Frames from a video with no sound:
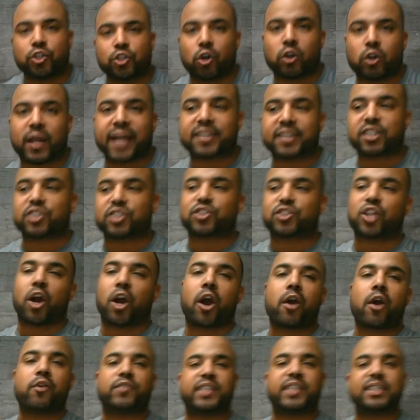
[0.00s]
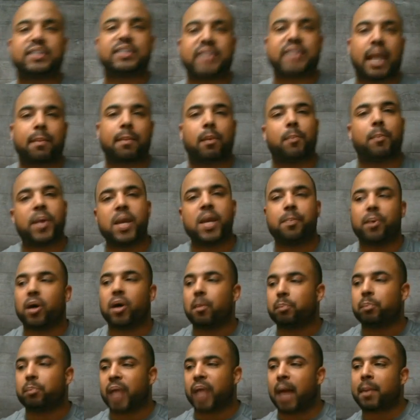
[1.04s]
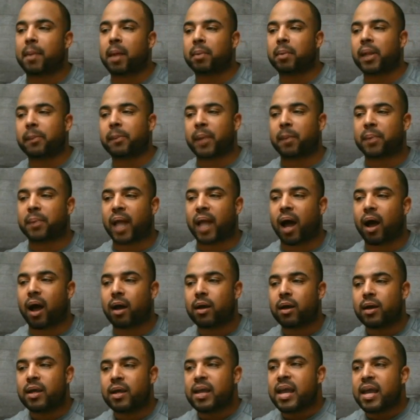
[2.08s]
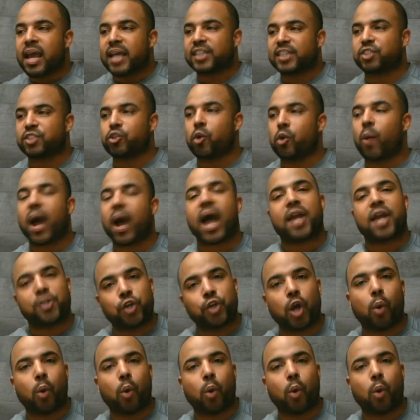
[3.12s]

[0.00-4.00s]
you don't like to serve this type of people, blah, blah, blah, blah, blah. And you know what?